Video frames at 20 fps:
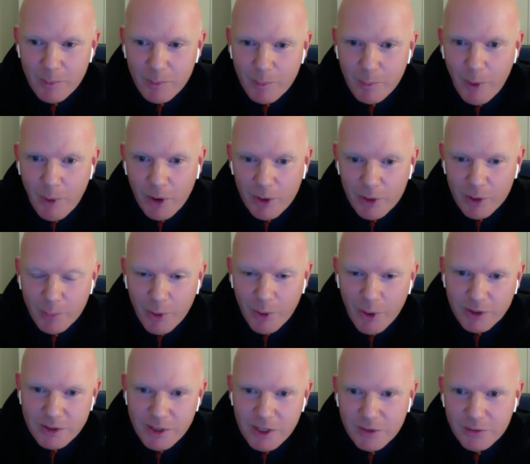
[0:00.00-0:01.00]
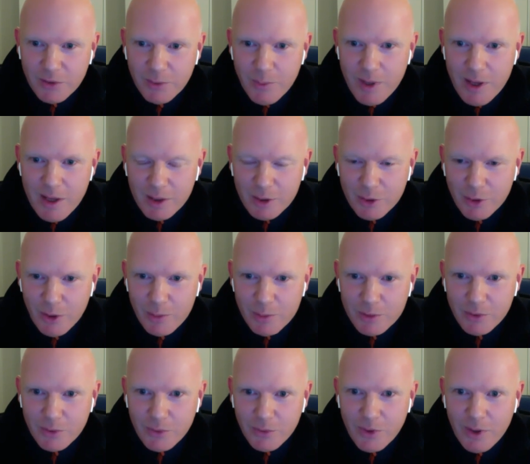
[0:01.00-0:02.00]
part of the process for me in terms
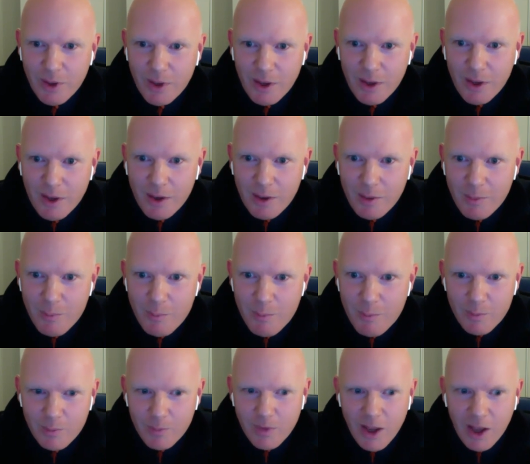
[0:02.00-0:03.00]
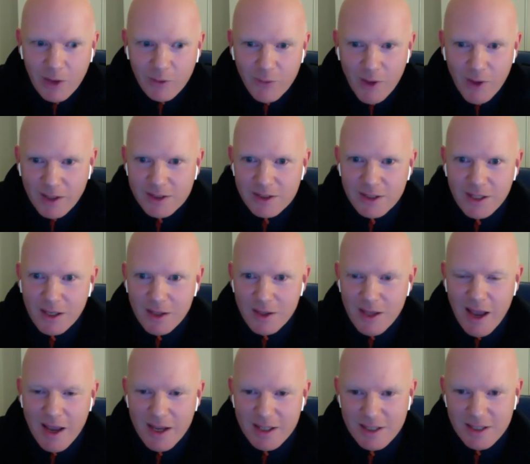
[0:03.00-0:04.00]
of advancing the
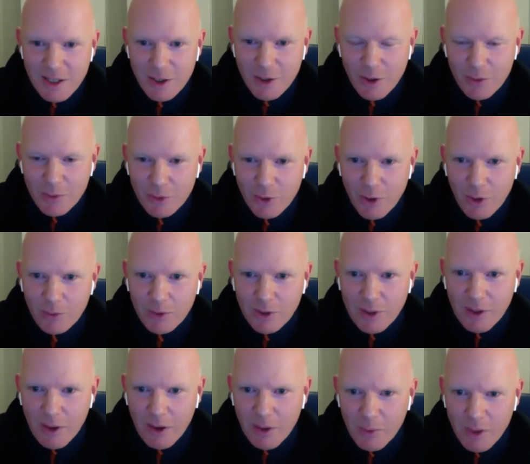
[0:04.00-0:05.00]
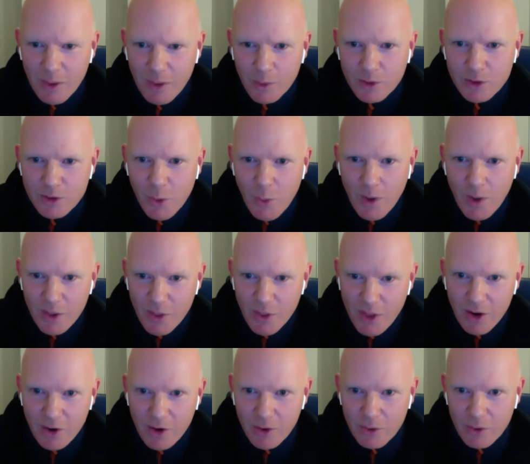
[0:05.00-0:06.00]
idea of a novel. It wasn't quite
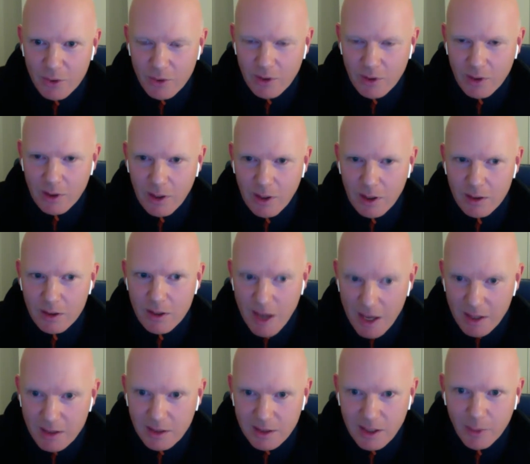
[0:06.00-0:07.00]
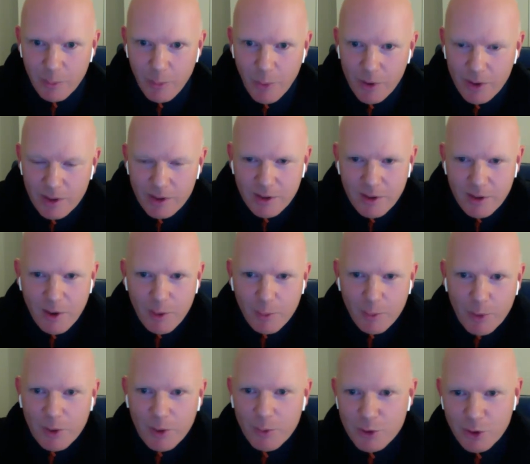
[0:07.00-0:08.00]
there yet at that point,
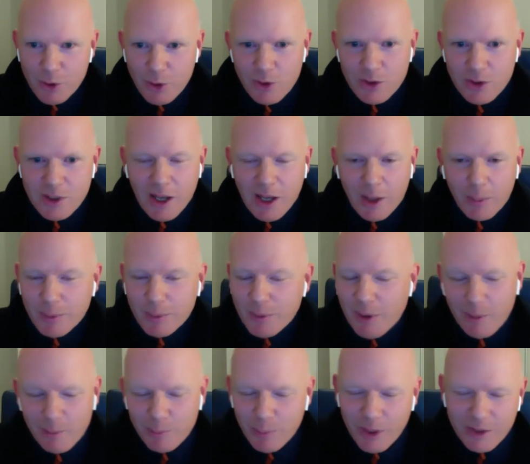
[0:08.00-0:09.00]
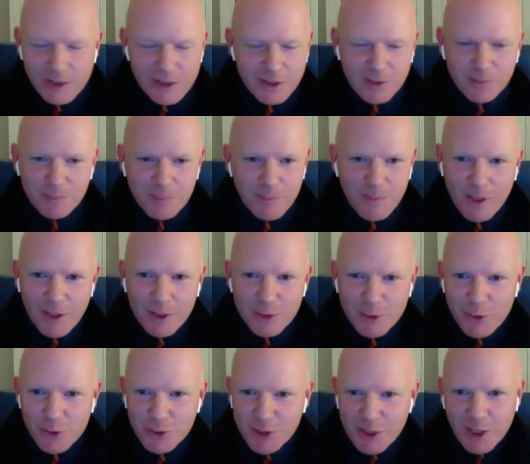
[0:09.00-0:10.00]
but it was a huge help. And plus, as
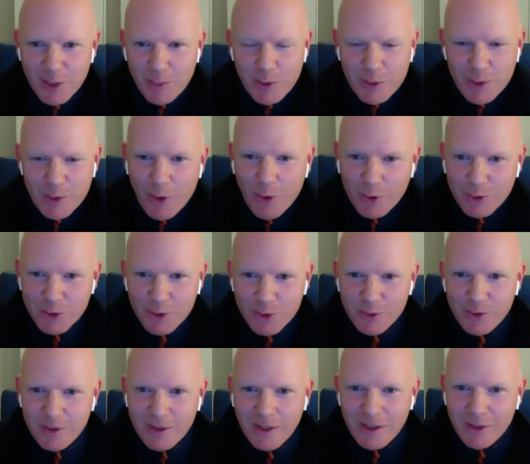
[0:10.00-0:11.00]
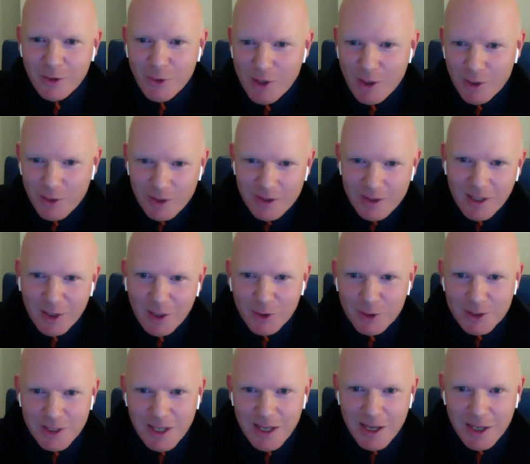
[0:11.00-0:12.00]
soon as you hear about the auction and you hear that
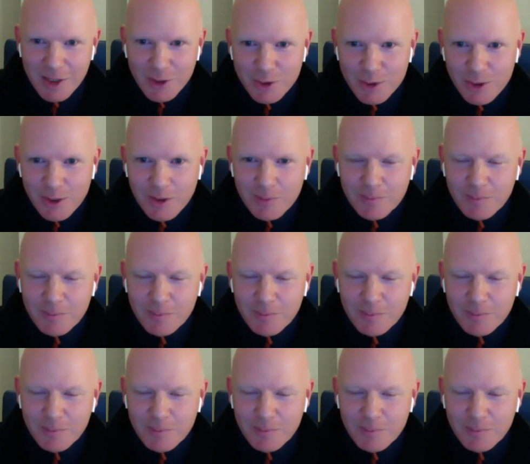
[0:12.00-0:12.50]
Nicolas Cage